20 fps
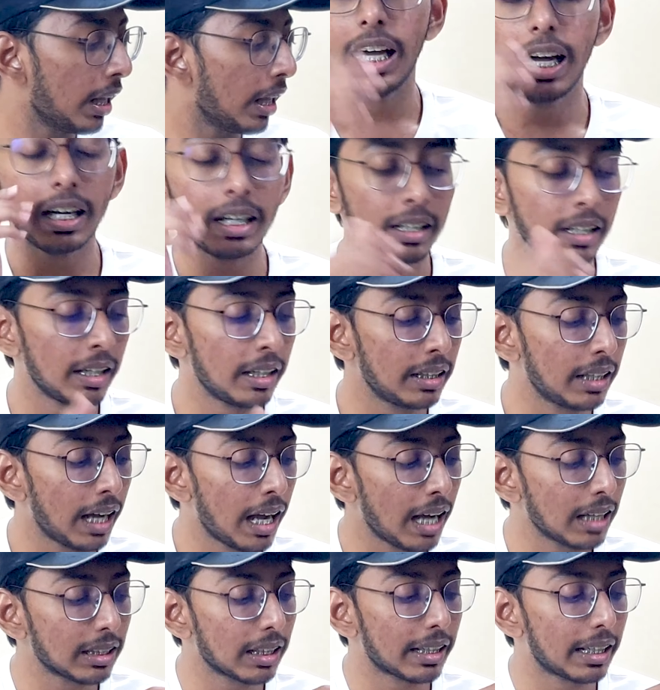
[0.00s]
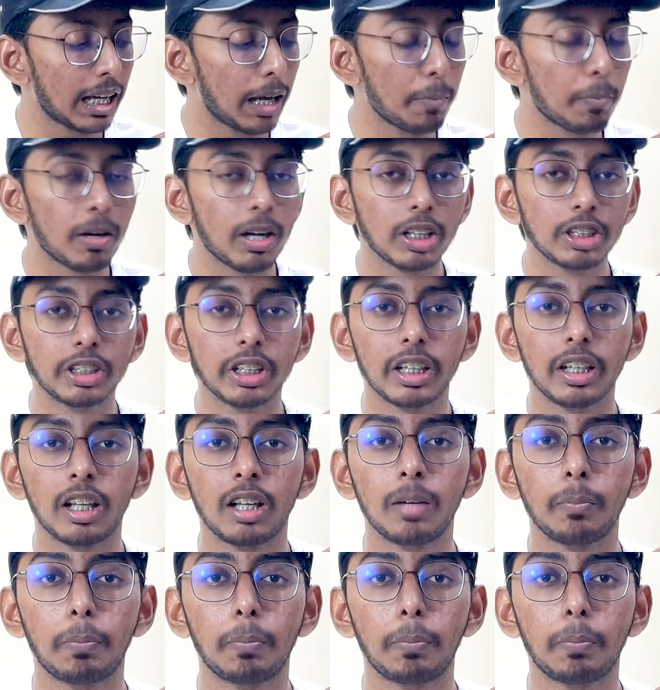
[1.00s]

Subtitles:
And it has a camera shutter,